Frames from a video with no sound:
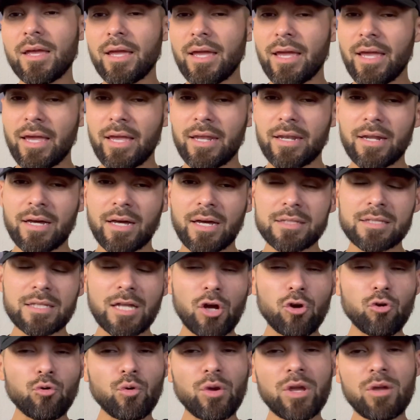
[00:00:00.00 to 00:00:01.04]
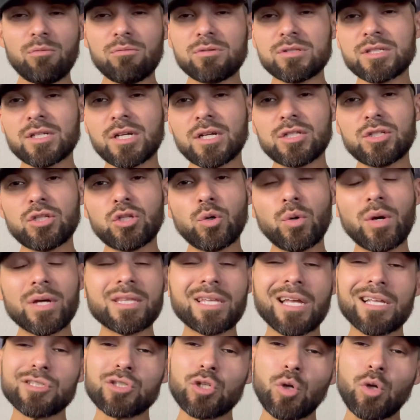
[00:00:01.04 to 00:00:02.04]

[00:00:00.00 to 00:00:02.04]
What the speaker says: And I thought Green was going to do it. I thought